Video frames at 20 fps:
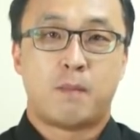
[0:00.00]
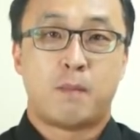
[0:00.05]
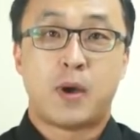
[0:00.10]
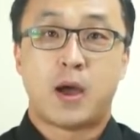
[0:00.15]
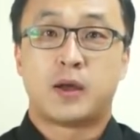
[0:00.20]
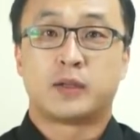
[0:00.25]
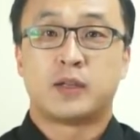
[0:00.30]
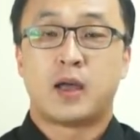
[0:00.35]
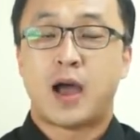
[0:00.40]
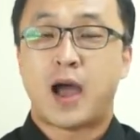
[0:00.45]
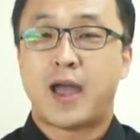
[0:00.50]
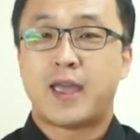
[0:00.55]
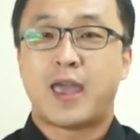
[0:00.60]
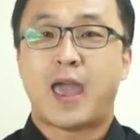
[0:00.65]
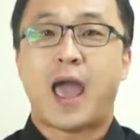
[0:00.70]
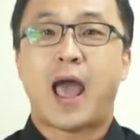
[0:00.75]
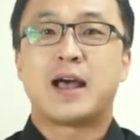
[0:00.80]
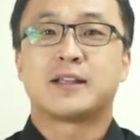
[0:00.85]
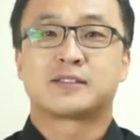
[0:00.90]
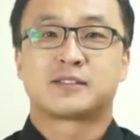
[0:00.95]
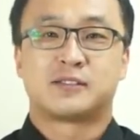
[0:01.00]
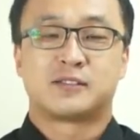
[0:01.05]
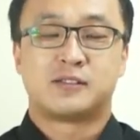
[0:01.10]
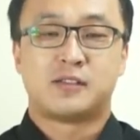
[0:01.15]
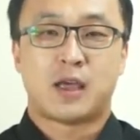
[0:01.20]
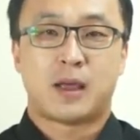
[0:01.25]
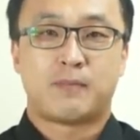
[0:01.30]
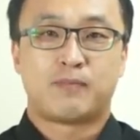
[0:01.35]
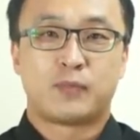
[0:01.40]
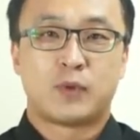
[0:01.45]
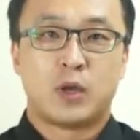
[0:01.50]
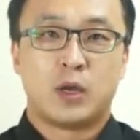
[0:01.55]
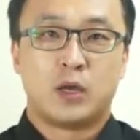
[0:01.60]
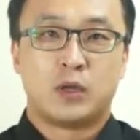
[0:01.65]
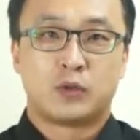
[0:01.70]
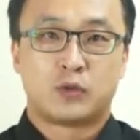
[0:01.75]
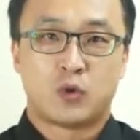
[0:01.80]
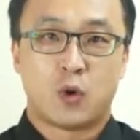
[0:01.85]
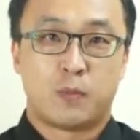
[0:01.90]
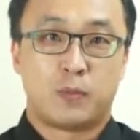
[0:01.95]
But I asked them
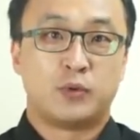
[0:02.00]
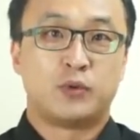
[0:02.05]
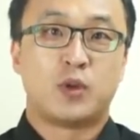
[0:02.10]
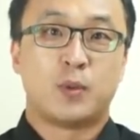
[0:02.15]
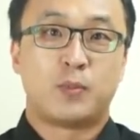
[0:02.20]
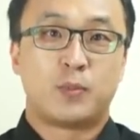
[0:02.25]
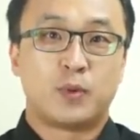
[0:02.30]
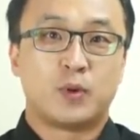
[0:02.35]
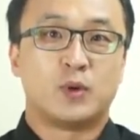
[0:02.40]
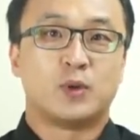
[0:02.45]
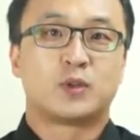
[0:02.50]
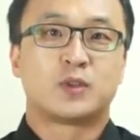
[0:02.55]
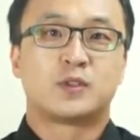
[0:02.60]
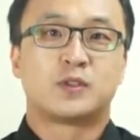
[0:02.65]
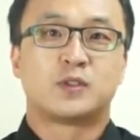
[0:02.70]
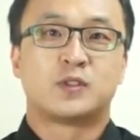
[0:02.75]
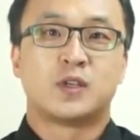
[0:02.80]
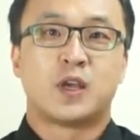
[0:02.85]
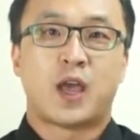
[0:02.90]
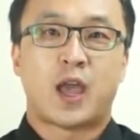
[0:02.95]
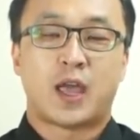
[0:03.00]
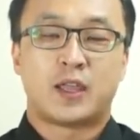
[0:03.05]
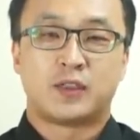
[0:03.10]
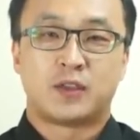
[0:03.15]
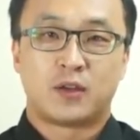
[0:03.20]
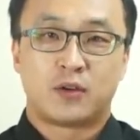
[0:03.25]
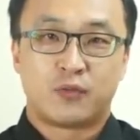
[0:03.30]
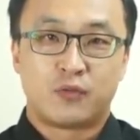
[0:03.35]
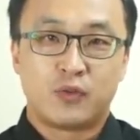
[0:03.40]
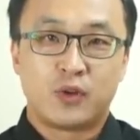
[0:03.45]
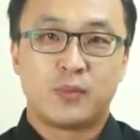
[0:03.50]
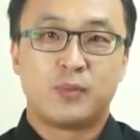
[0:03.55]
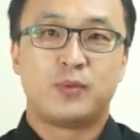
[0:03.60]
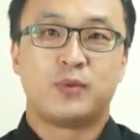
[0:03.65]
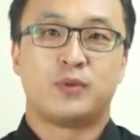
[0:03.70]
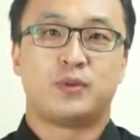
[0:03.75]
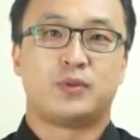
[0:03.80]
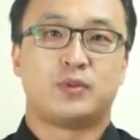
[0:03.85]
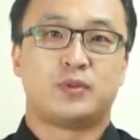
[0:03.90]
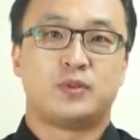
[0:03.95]
to open the books and they
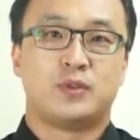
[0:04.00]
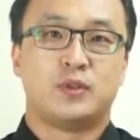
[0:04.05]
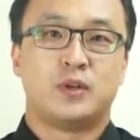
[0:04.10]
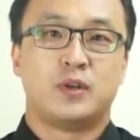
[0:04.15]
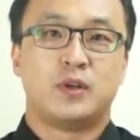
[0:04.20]
review